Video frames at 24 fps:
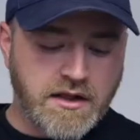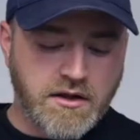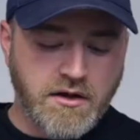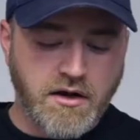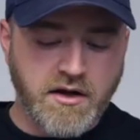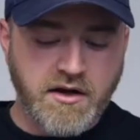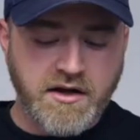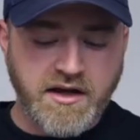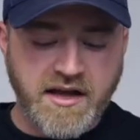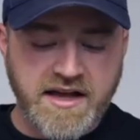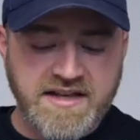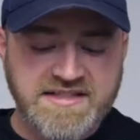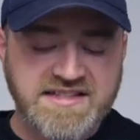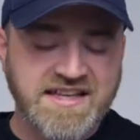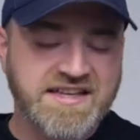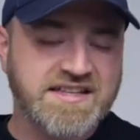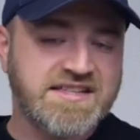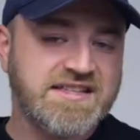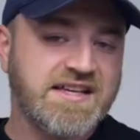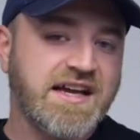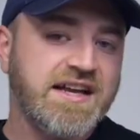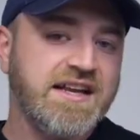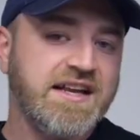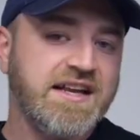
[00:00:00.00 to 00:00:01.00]
Look, it's
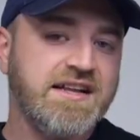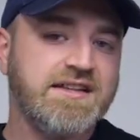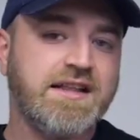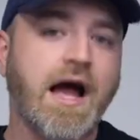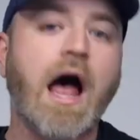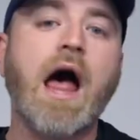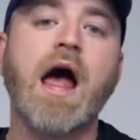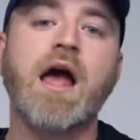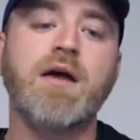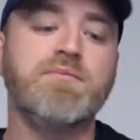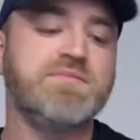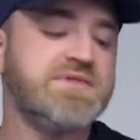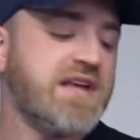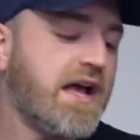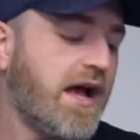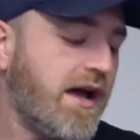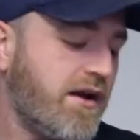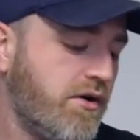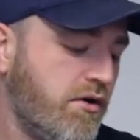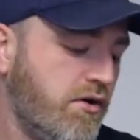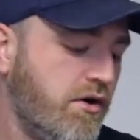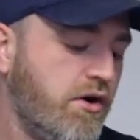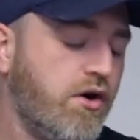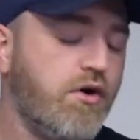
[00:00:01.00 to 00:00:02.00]
exciting times. I
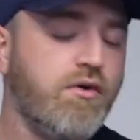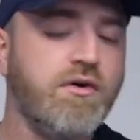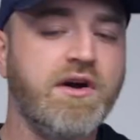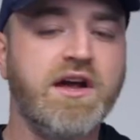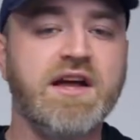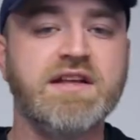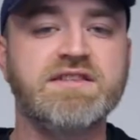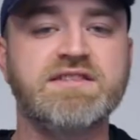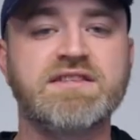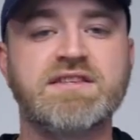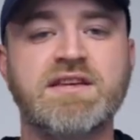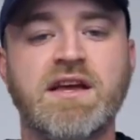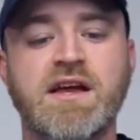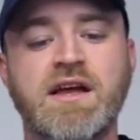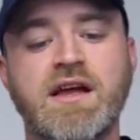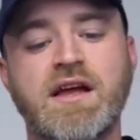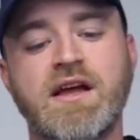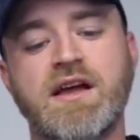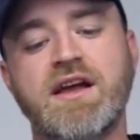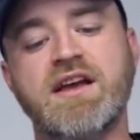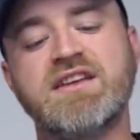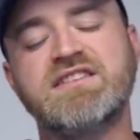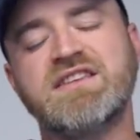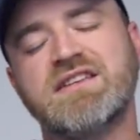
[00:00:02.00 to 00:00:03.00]
don't know. It's
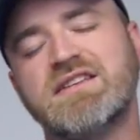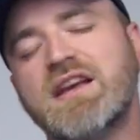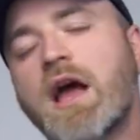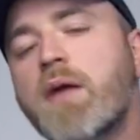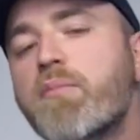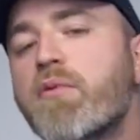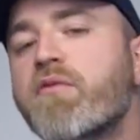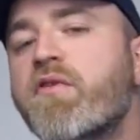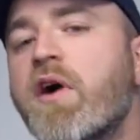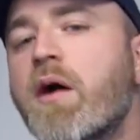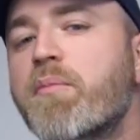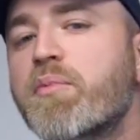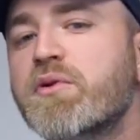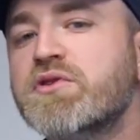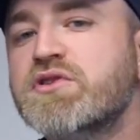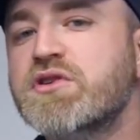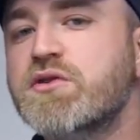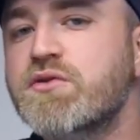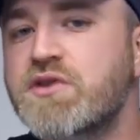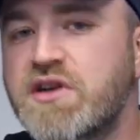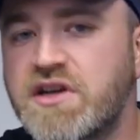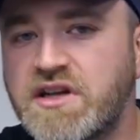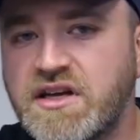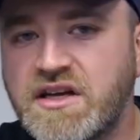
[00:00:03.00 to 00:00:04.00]
a type of
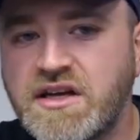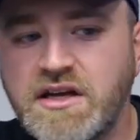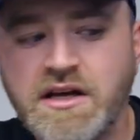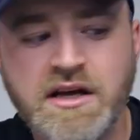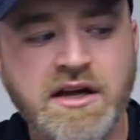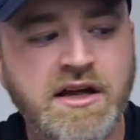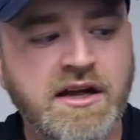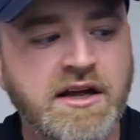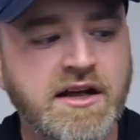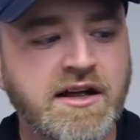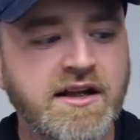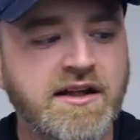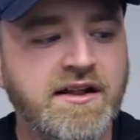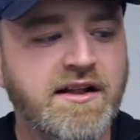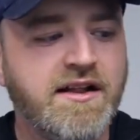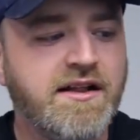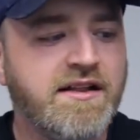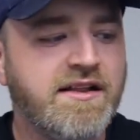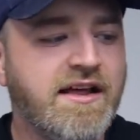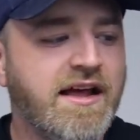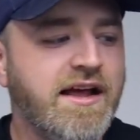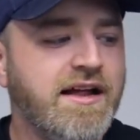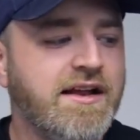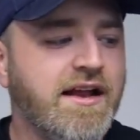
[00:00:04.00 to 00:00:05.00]
opportunity
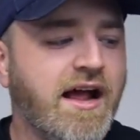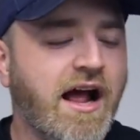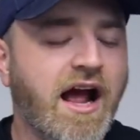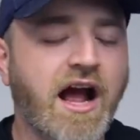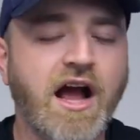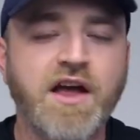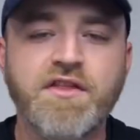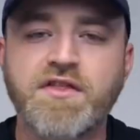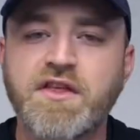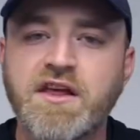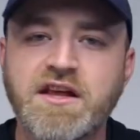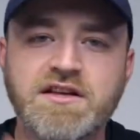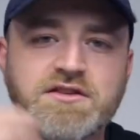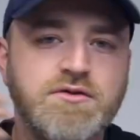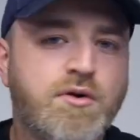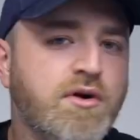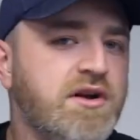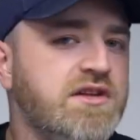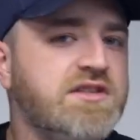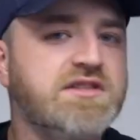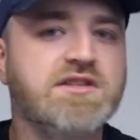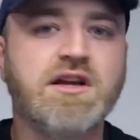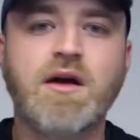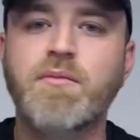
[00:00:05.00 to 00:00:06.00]
that I think sort
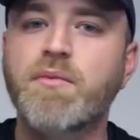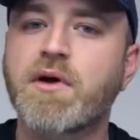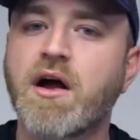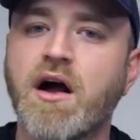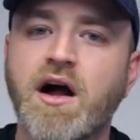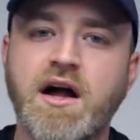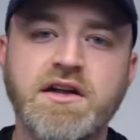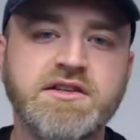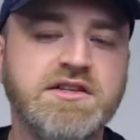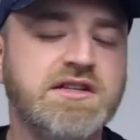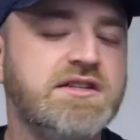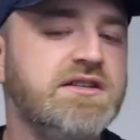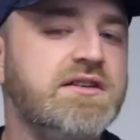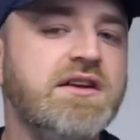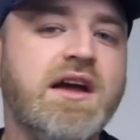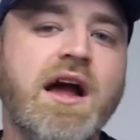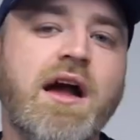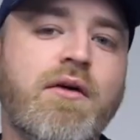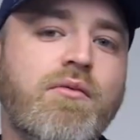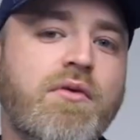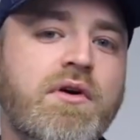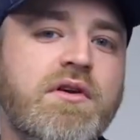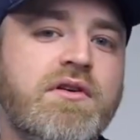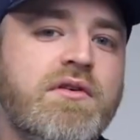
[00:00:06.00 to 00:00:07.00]
of subconsciously
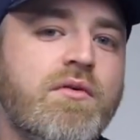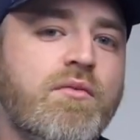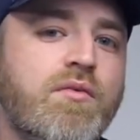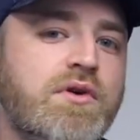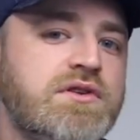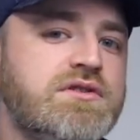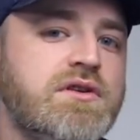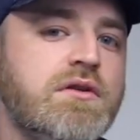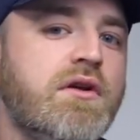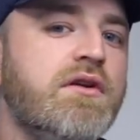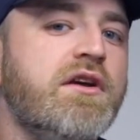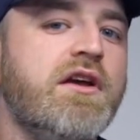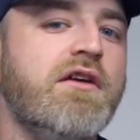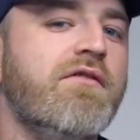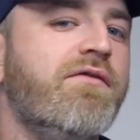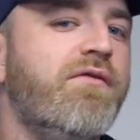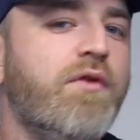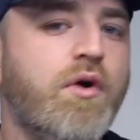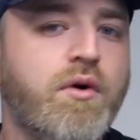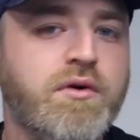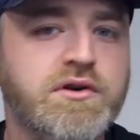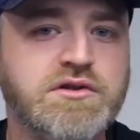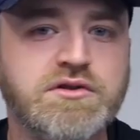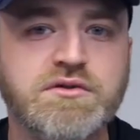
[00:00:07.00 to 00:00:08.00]
I was looking
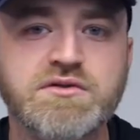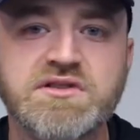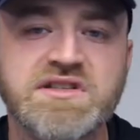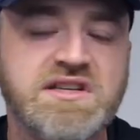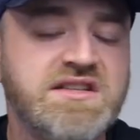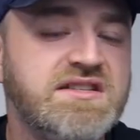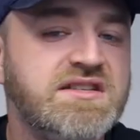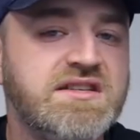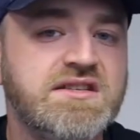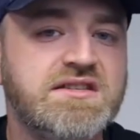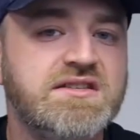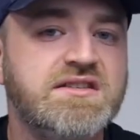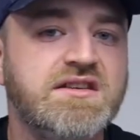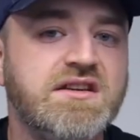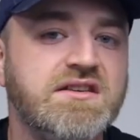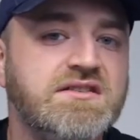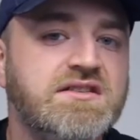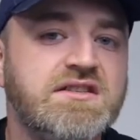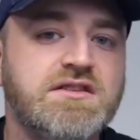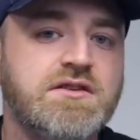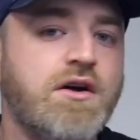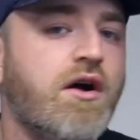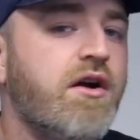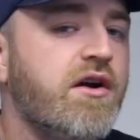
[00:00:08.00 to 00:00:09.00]
forward to since this thing
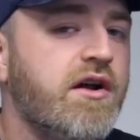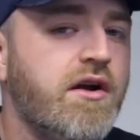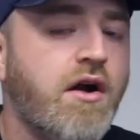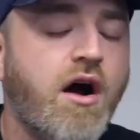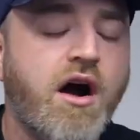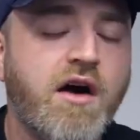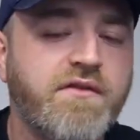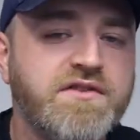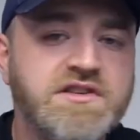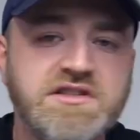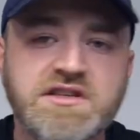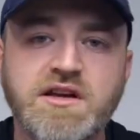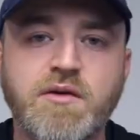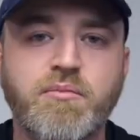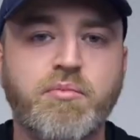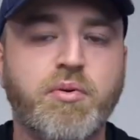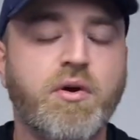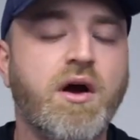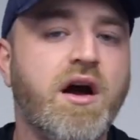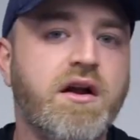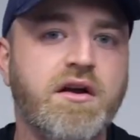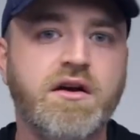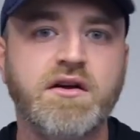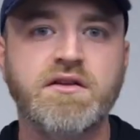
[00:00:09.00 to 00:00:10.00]
started. Obviously a
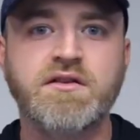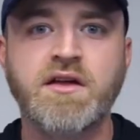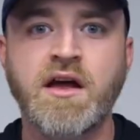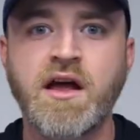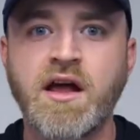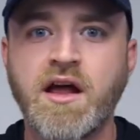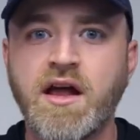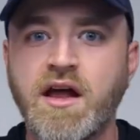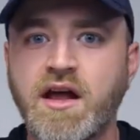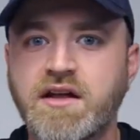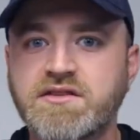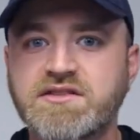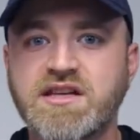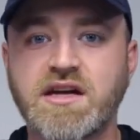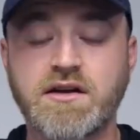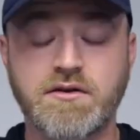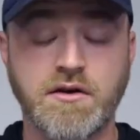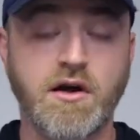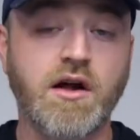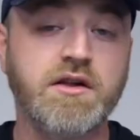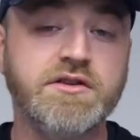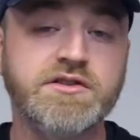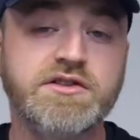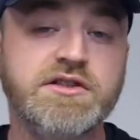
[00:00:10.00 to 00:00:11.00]
product and
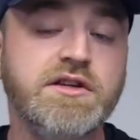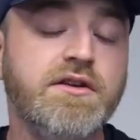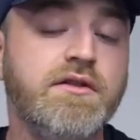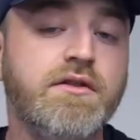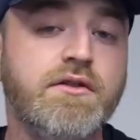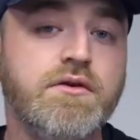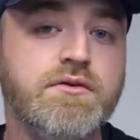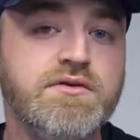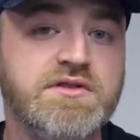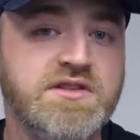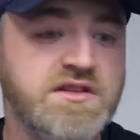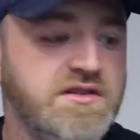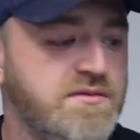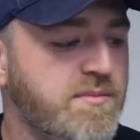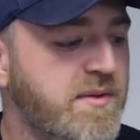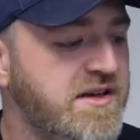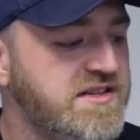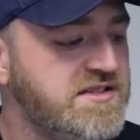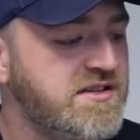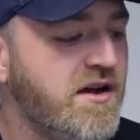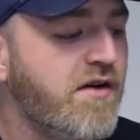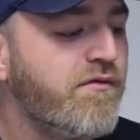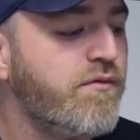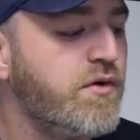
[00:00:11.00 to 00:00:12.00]
technology enthusiast
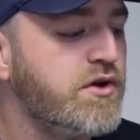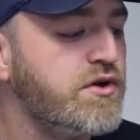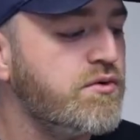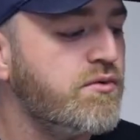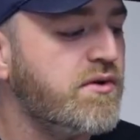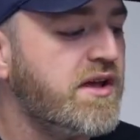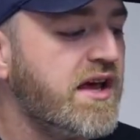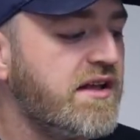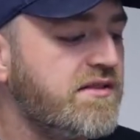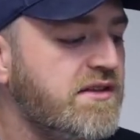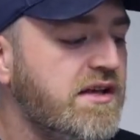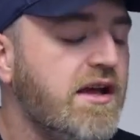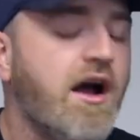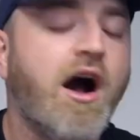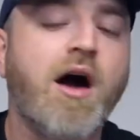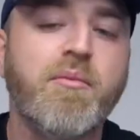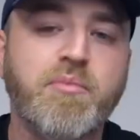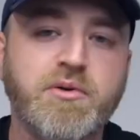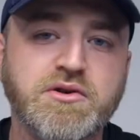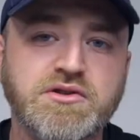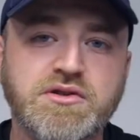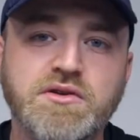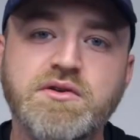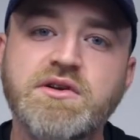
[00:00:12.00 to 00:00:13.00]
myself. When you get the
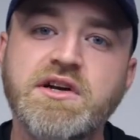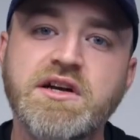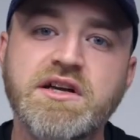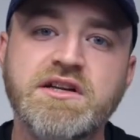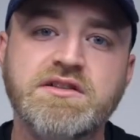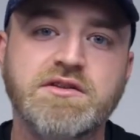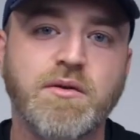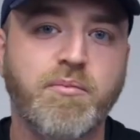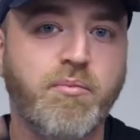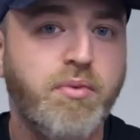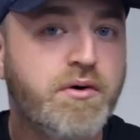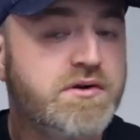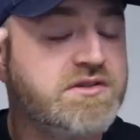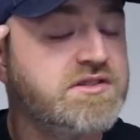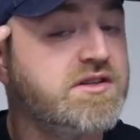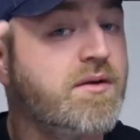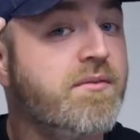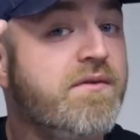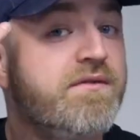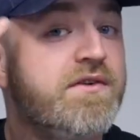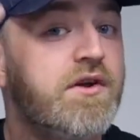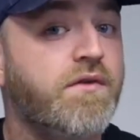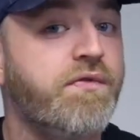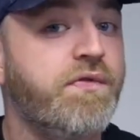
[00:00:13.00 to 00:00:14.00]
opportunity to put some
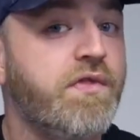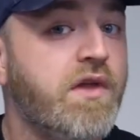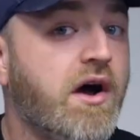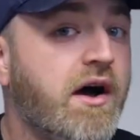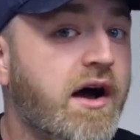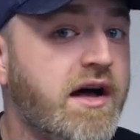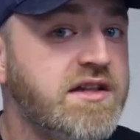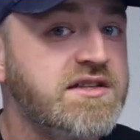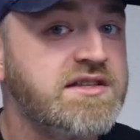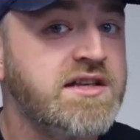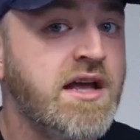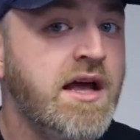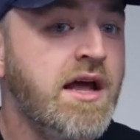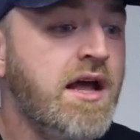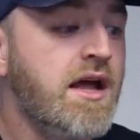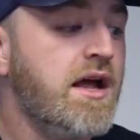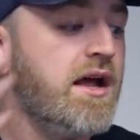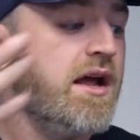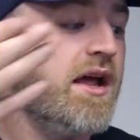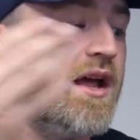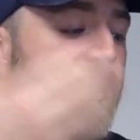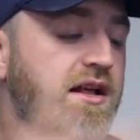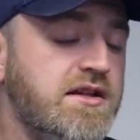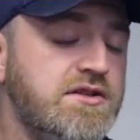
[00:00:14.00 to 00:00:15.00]
of your thoughts
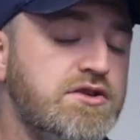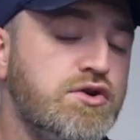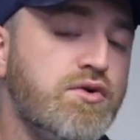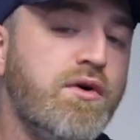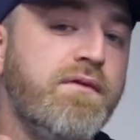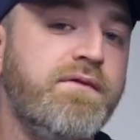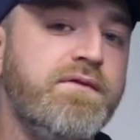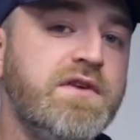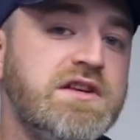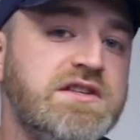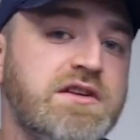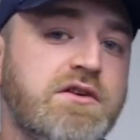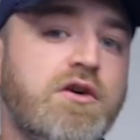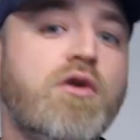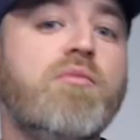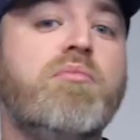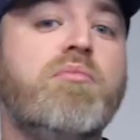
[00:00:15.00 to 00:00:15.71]
into a physical